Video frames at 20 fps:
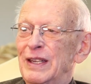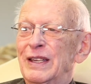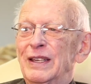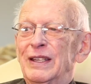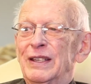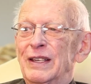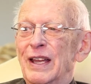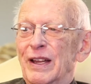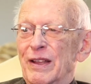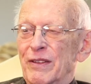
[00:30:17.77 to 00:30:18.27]

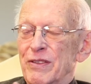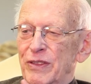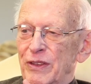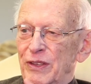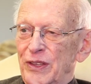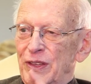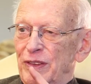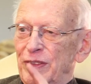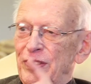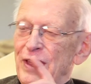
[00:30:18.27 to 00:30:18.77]
Now,
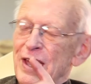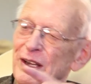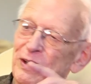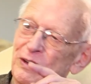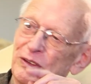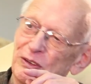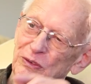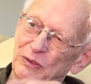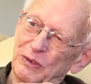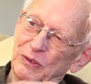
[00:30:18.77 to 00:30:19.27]
th
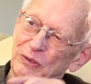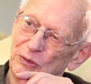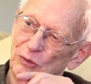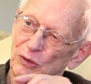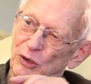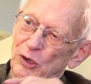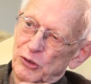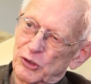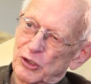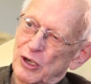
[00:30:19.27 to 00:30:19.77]
that
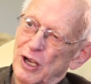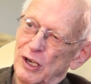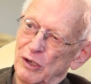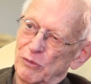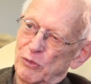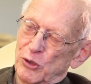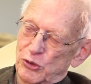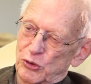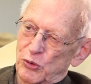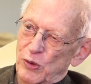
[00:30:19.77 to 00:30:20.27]
Los
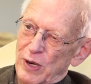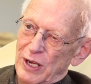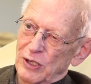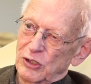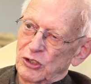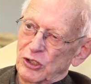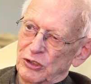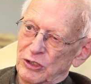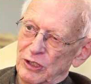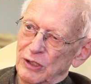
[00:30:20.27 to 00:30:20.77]
Alamos
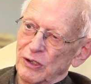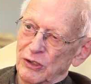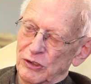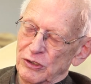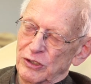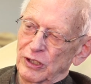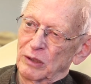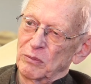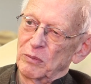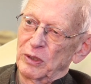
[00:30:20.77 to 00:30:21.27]
Ranch is
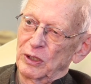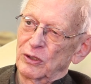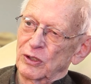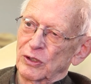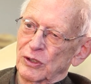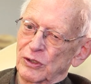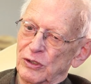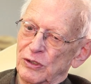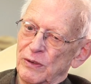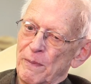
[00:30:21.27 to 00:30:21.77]
interesting
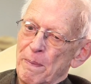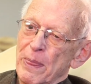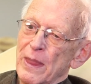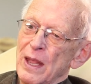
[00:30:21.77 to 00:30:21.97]
because